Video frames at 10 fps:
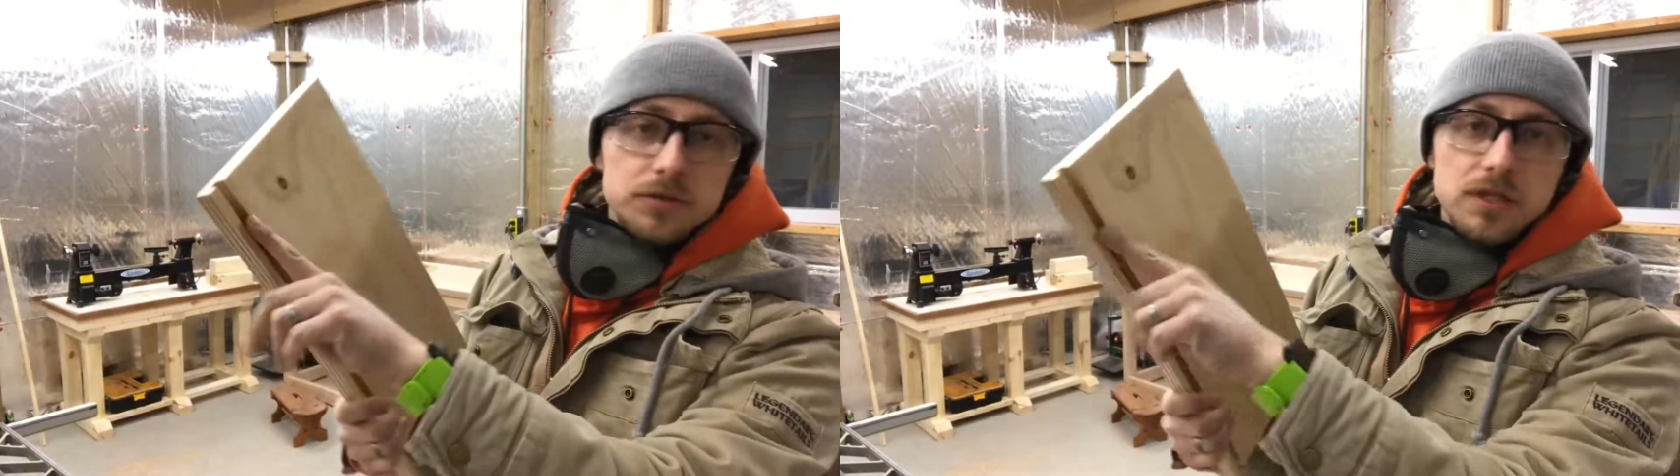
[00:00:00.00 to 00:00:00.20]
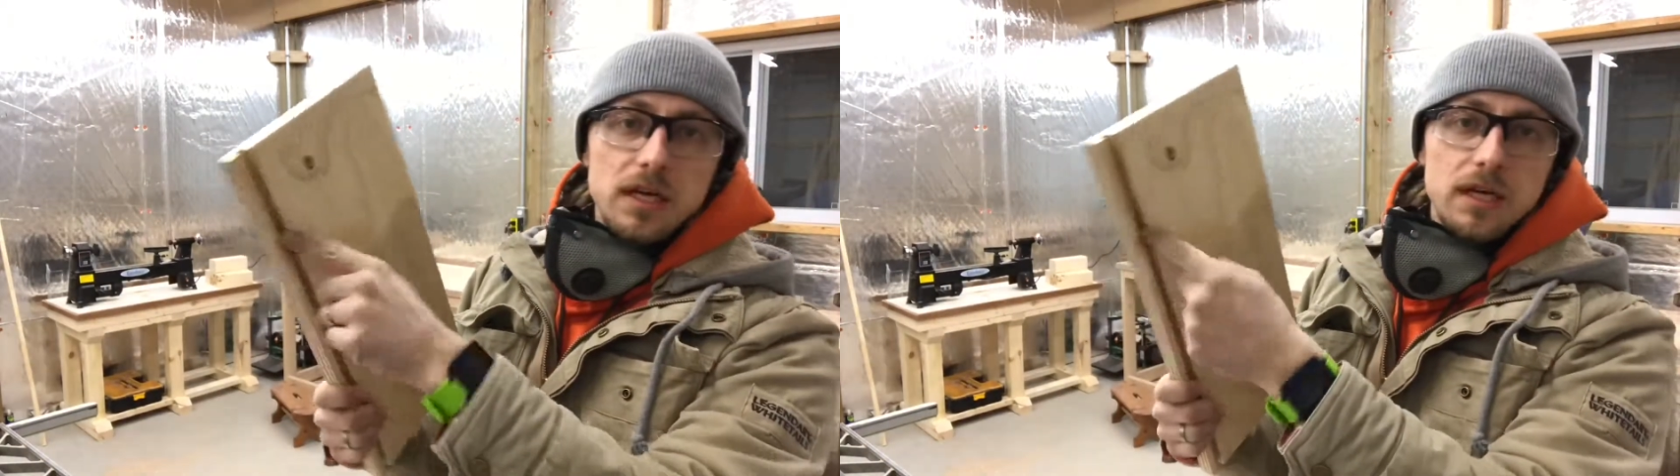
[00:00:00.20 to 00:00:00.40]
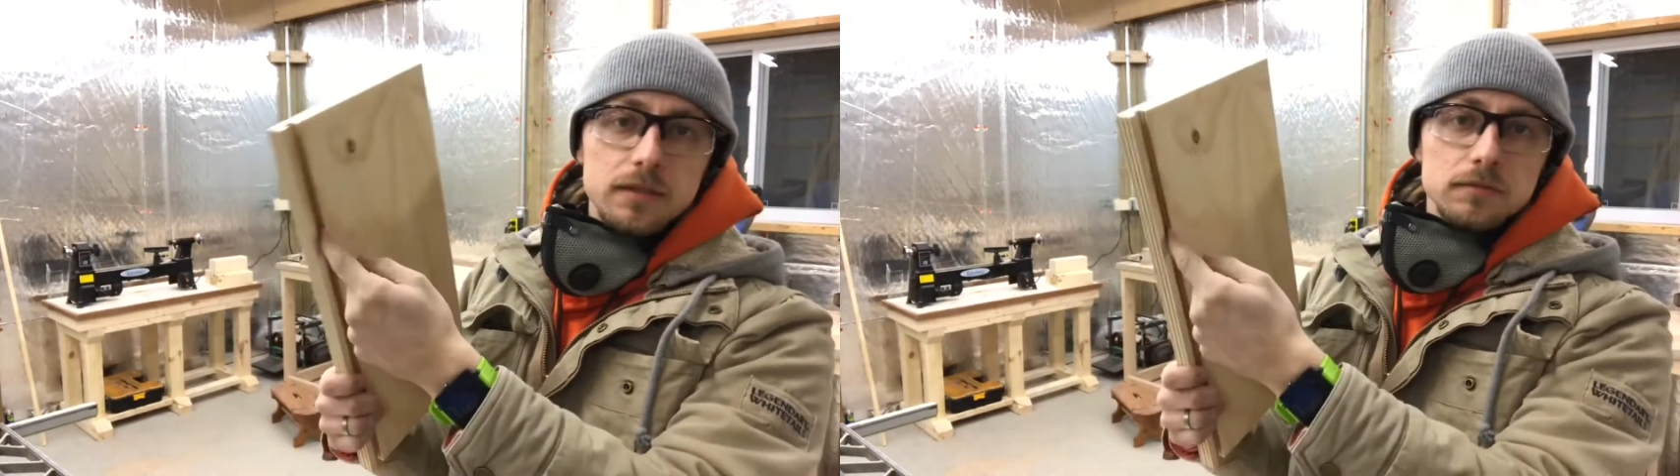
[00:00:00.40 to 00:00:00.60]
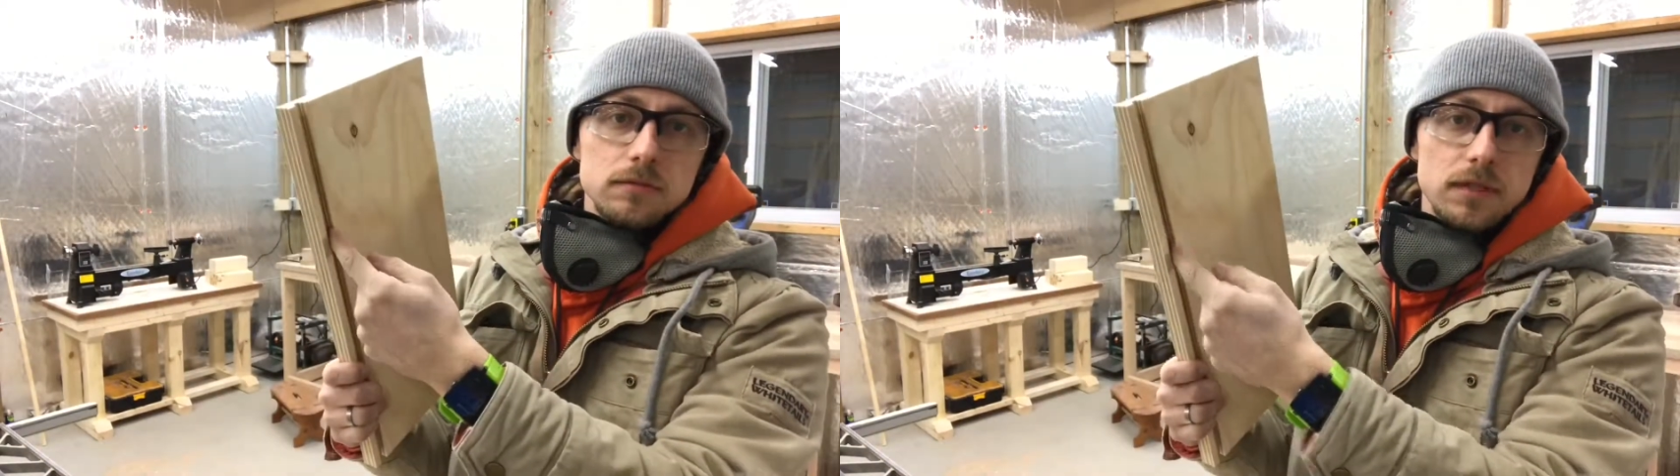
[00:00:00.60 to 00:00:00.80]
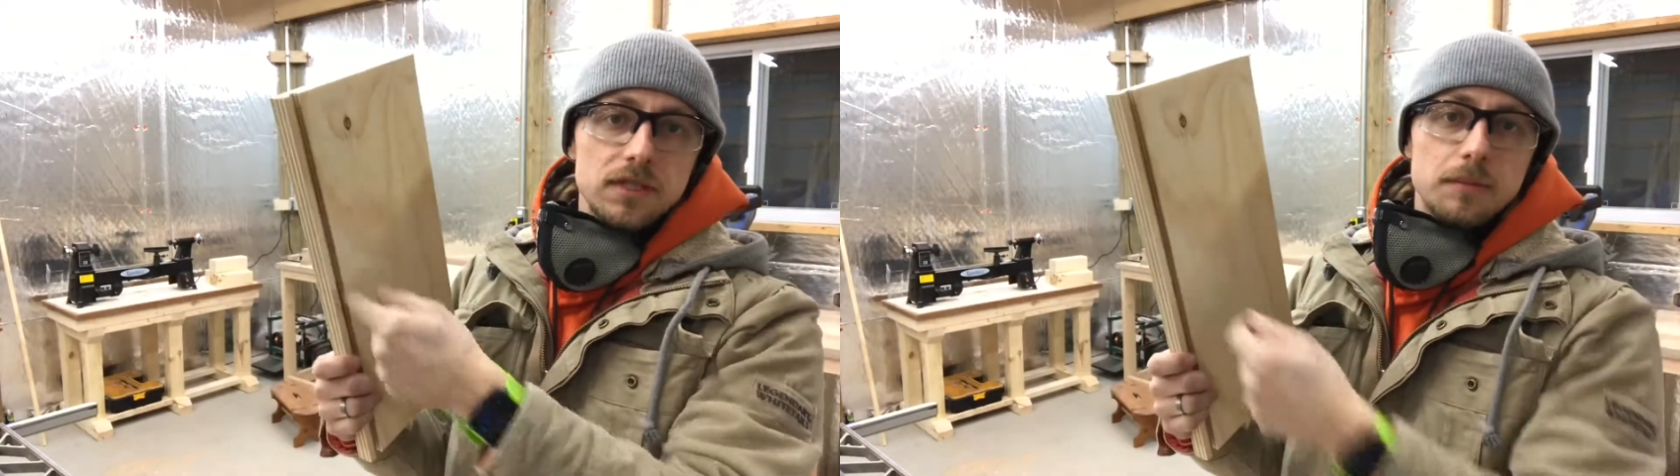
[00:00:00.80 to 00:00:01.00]

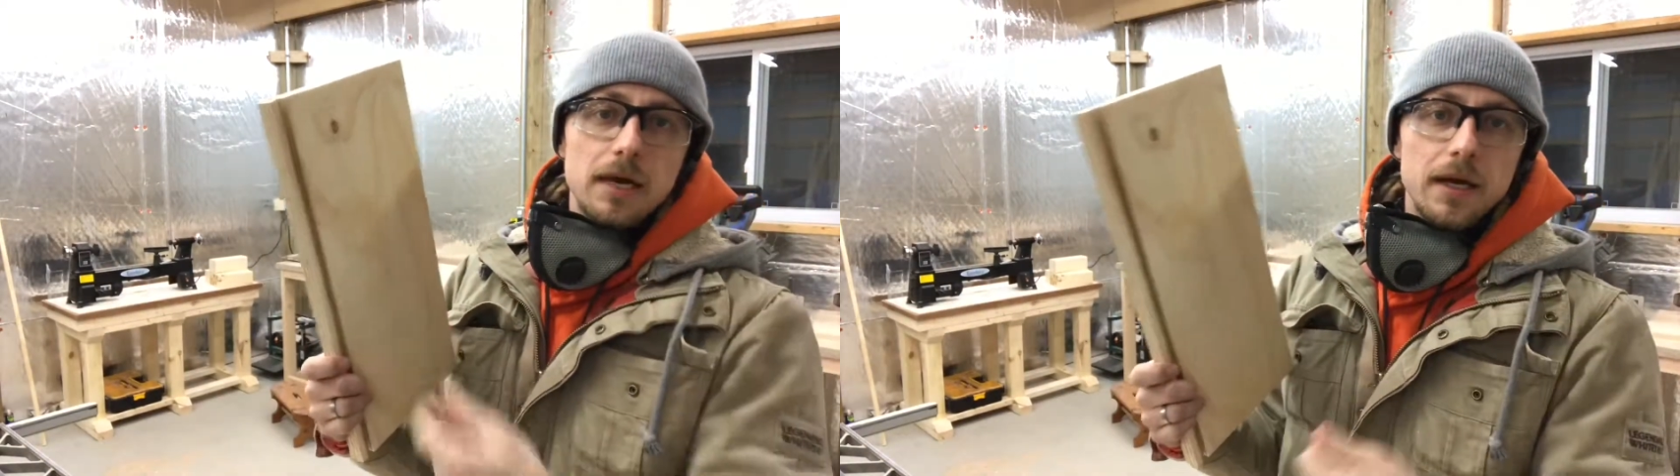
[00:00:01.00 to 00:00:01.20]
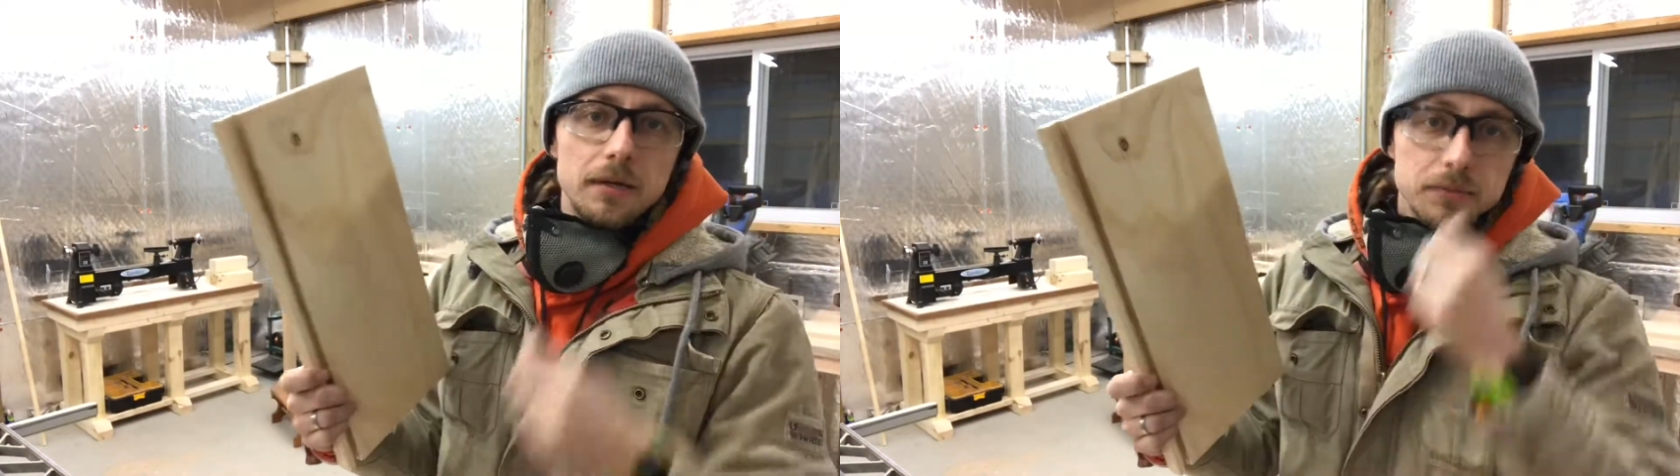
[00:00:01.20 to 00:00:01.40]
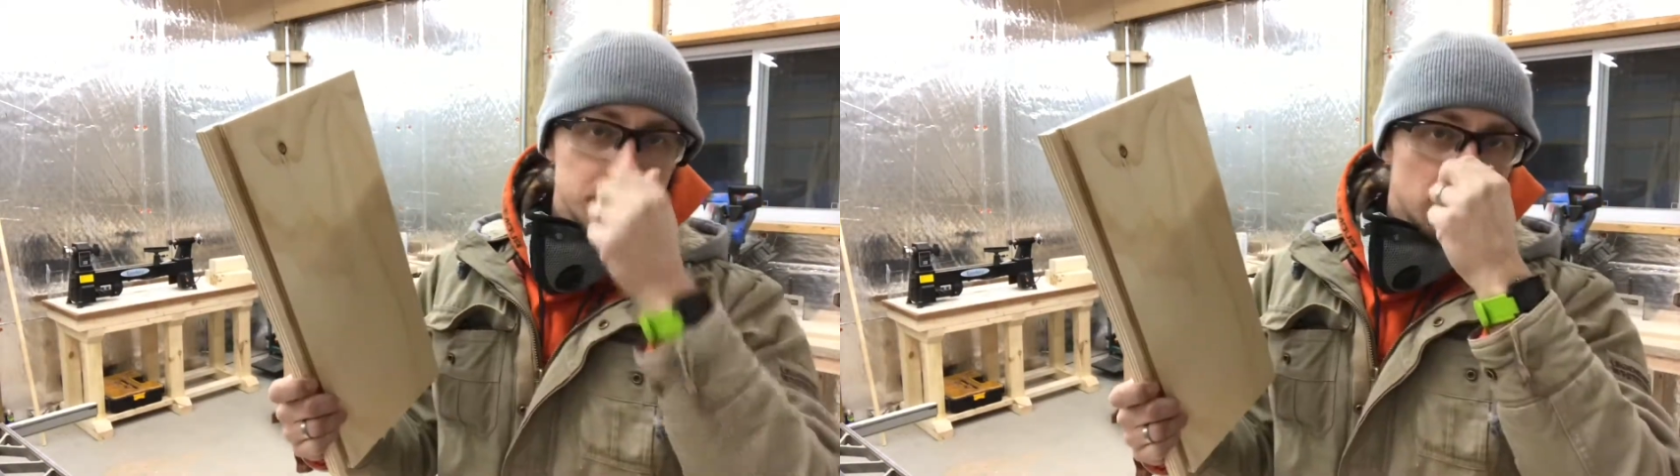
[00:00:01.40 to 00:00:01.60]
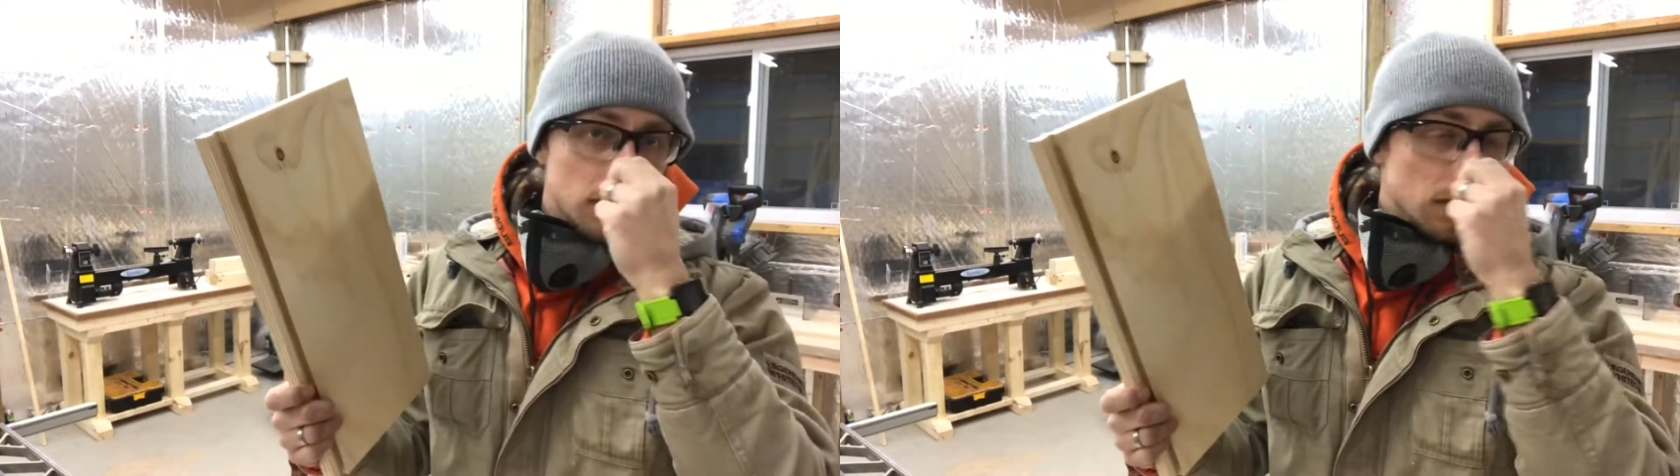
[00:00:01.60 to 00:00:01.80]
slot in the bottoms.